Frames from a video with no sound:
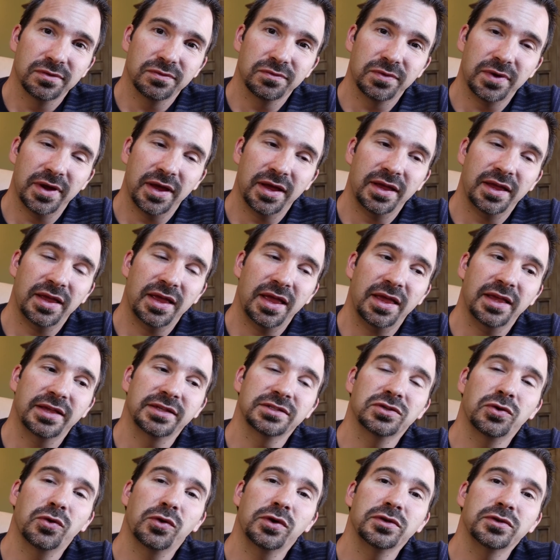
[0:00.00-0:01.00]
right,
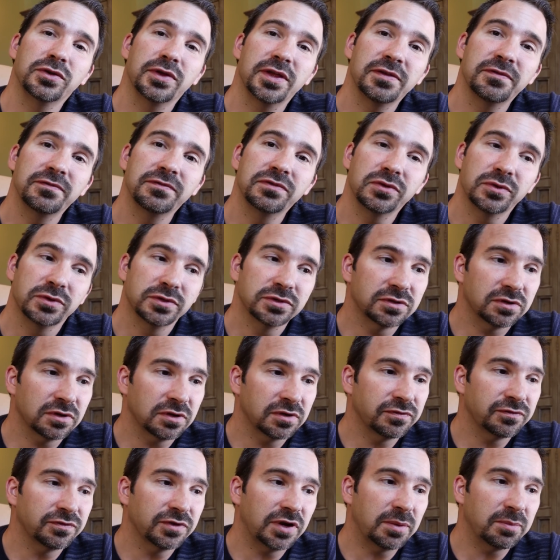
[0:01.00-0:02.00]
is going to influence
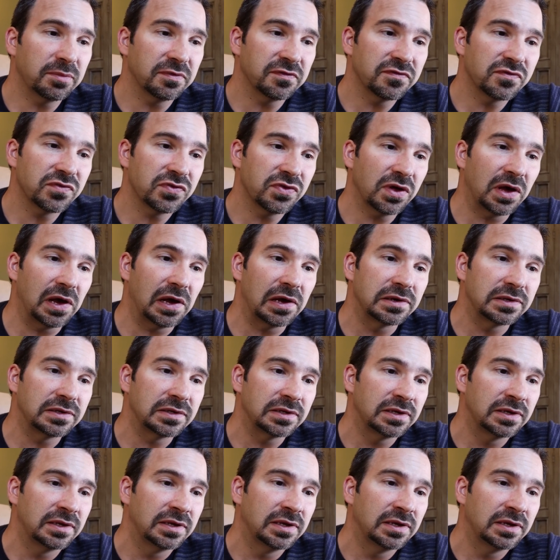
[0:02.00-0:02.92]
our frame of thought.